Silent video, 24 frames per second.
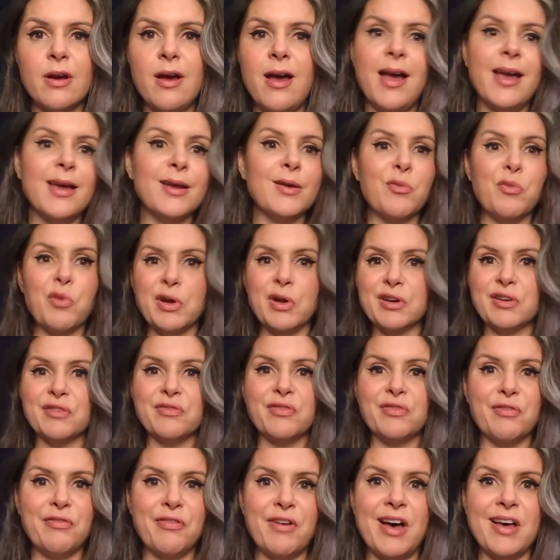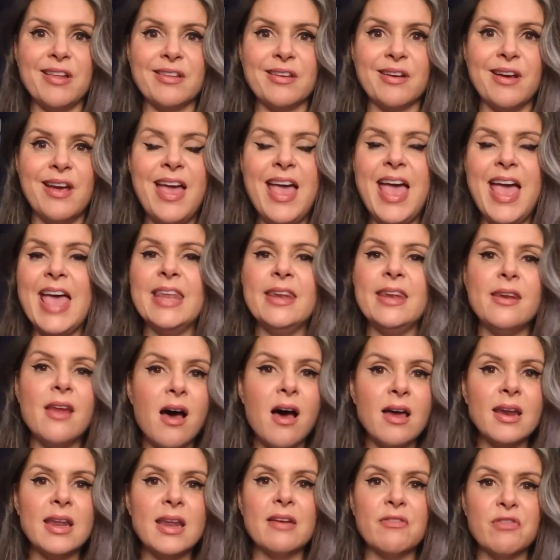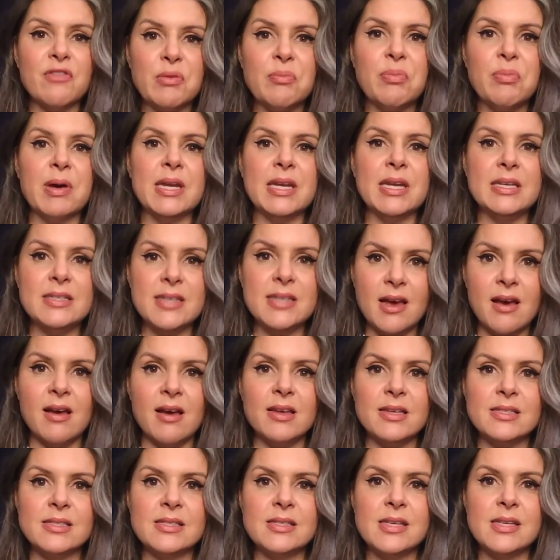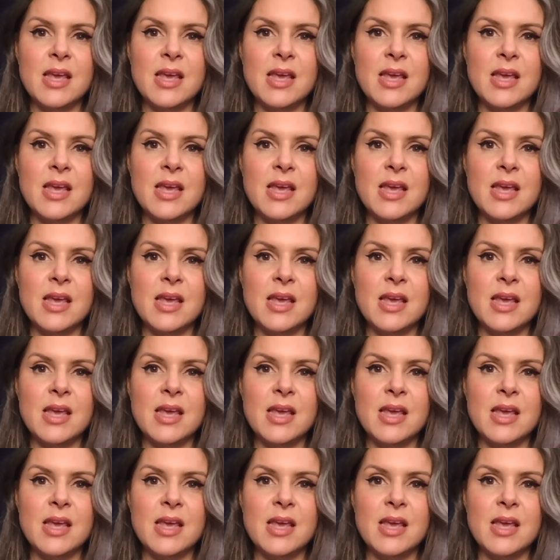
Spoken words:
I had a wonderful father, and not everybody does.